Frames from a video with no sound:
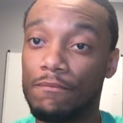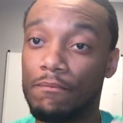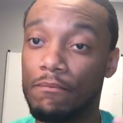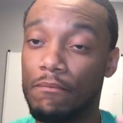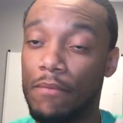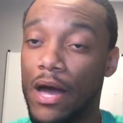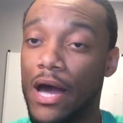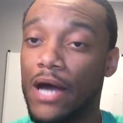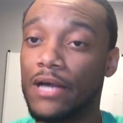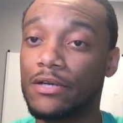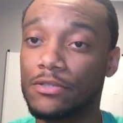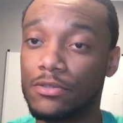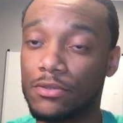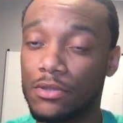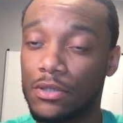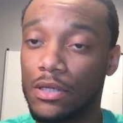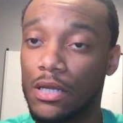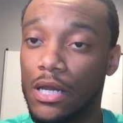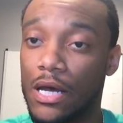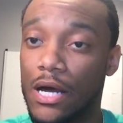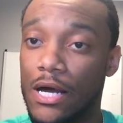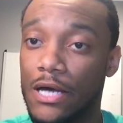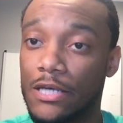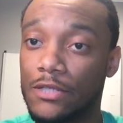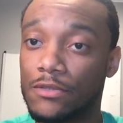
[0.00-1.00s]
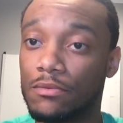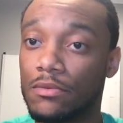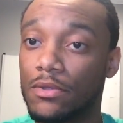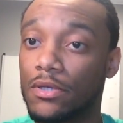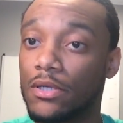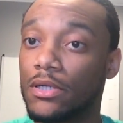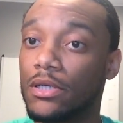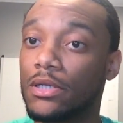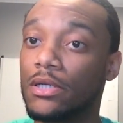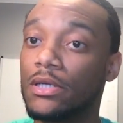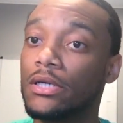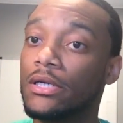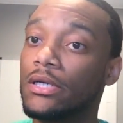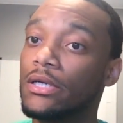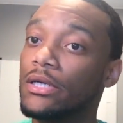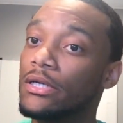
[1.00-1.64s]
master class where